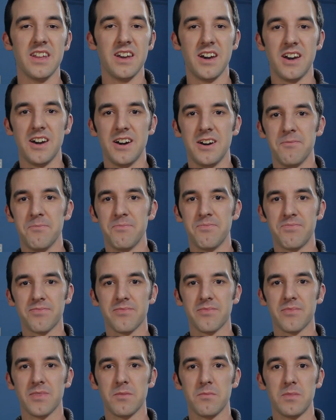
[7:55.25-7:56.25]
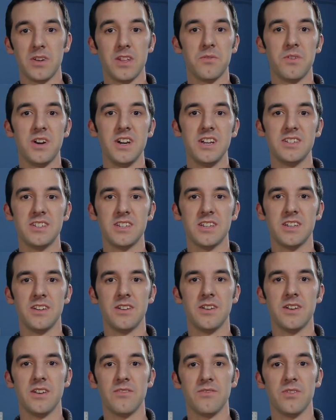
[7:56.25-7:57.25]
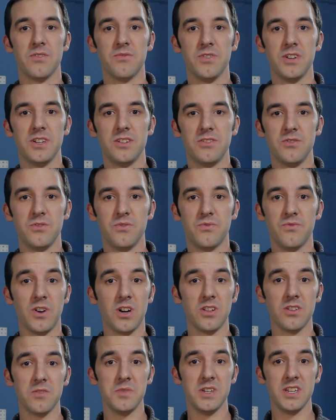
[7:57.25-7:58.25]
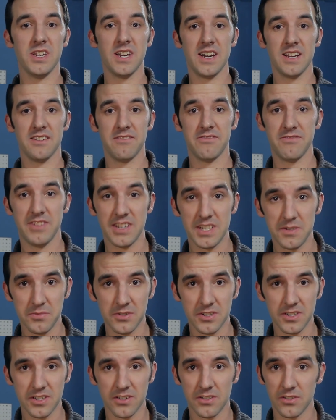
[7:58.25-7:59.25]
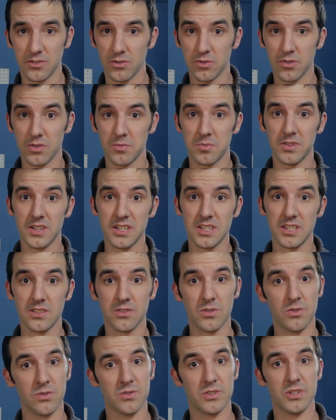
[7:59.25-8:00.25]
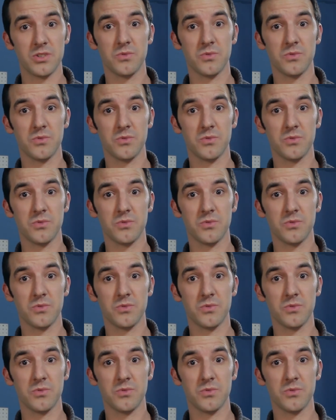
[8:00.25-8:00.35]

But otherwise, feel free to follow me on Facebook, Google Plus, or